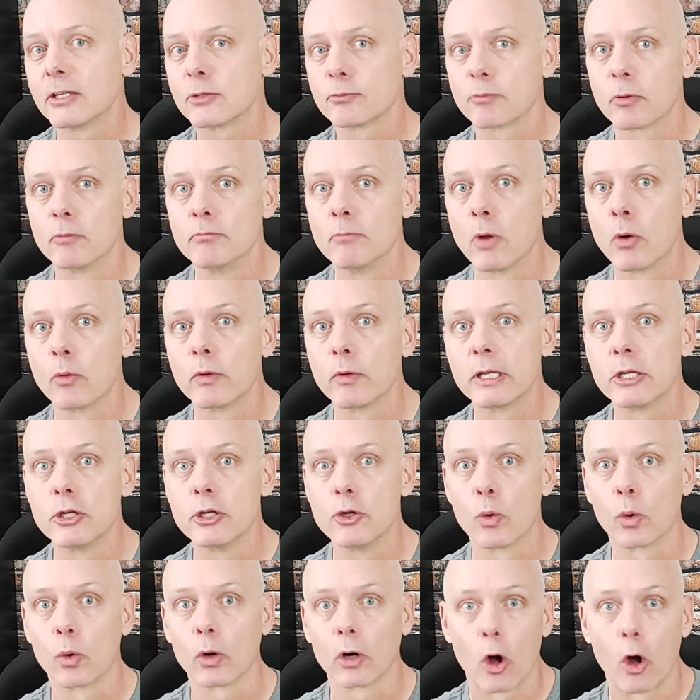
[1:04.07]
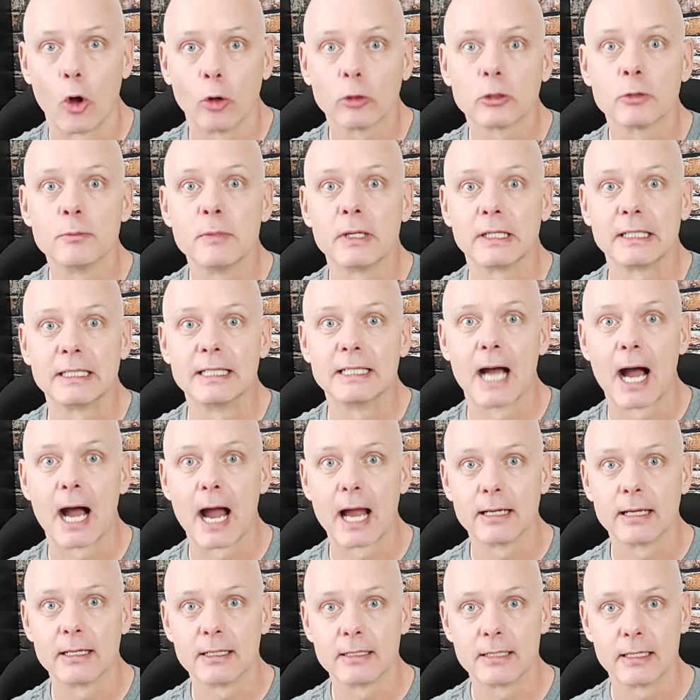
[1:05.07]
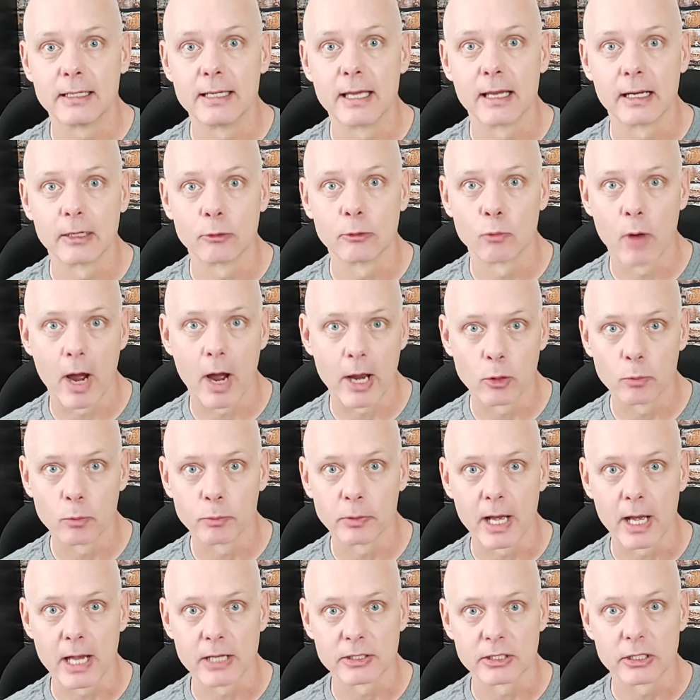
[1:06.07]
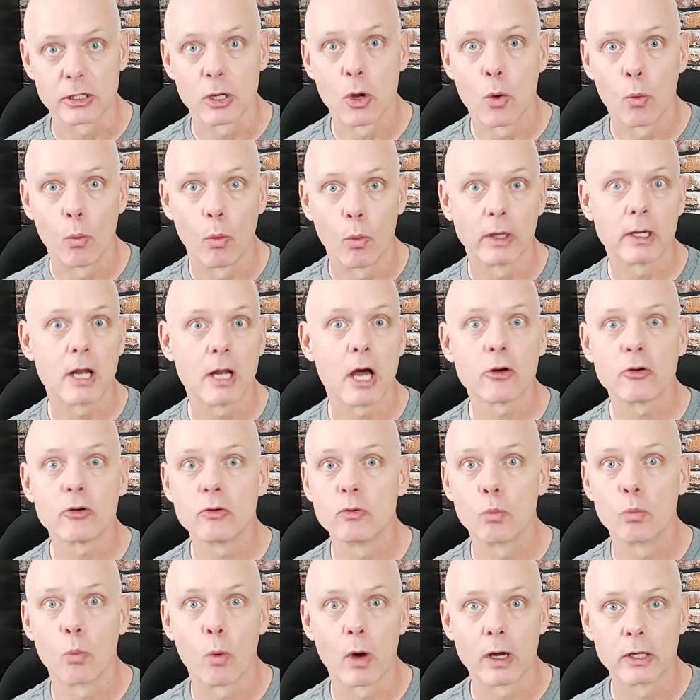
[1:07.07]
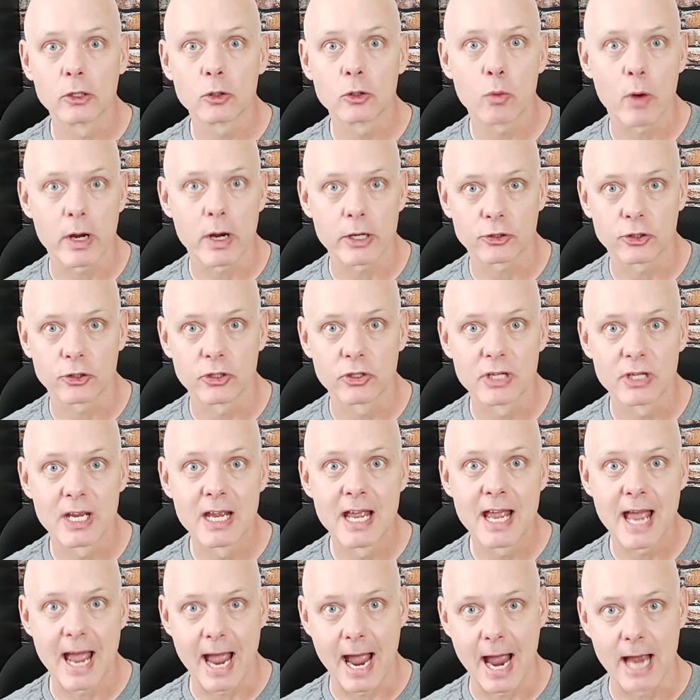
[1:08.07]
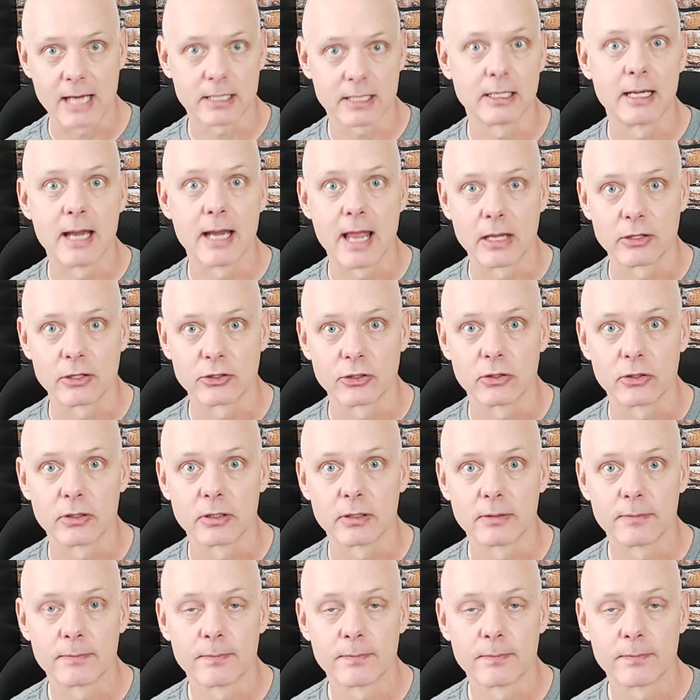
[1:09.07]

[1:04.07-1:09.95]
promoting your ultimate guide to getting rhinoplasty, 101 questions asked and answered.